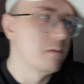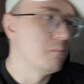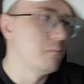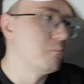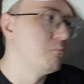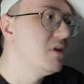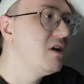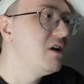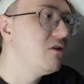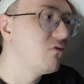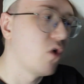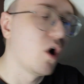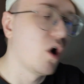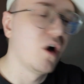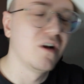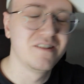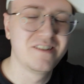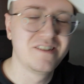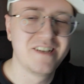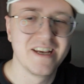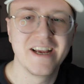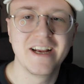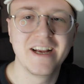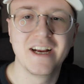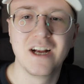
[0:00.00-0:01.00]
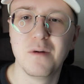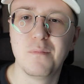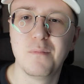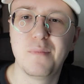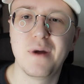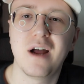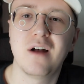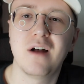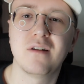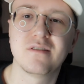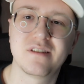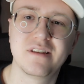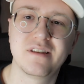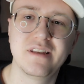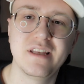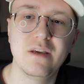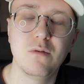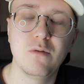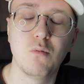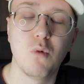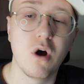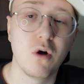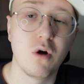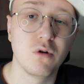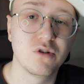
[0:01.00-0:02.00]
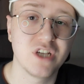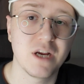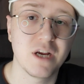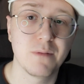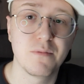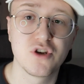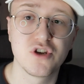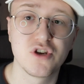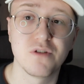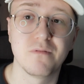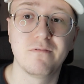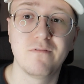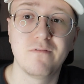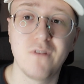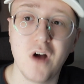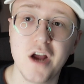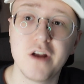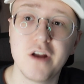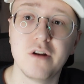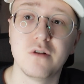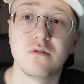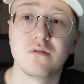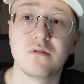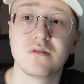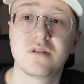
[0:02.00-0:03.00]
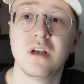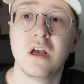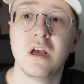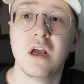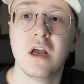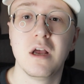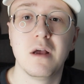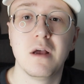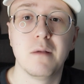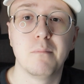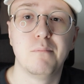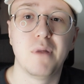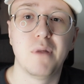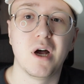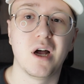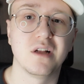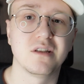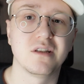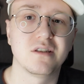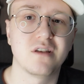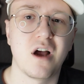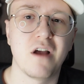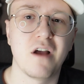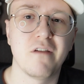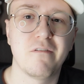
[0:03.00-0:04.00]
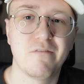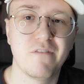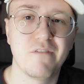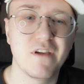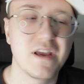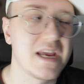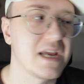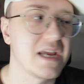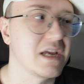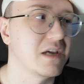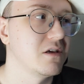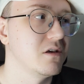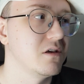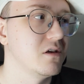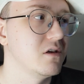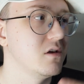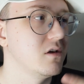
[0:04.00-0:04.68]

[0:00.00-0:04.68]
me ranting about the World Championship Finals, but I think,